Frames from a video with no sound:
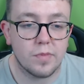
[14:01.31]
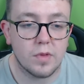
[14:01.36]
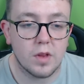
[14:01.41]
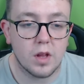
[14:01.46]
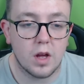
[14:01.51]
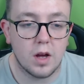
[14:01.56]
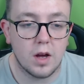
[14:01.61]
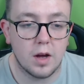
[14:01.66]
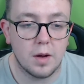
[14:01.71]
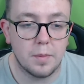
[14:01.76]

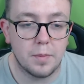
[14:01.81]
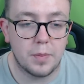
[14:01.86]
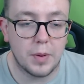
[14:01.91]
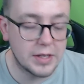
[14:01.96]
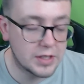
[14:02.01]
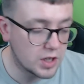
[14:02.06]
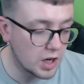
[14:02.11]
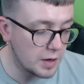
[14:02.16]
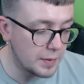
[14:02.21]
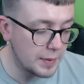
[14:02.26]
But
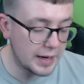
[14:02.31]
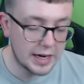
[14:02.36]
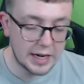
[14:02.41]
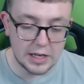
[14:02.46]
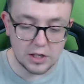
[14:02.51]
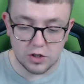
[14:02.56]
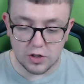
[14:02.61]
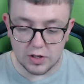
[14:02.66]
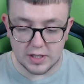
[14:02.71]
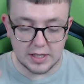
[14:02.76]
it's going to be an
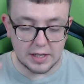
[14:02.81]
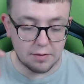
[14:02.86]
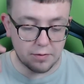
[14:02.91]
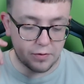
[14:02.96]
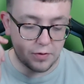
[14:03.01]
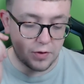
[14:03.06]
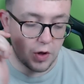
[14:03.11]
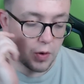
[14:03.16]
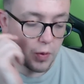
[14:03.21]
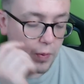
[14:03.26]
interesting
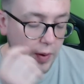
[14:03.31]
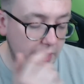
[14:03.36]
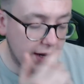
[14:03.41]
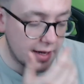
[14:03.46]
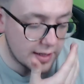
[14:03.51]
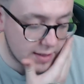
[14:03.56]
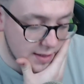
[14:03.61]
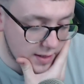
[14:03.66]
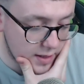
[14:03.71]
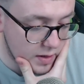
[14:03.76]
few
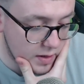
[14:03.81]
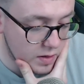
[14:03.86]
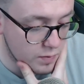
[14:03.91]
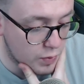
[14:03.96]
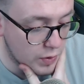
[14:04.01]
weeks.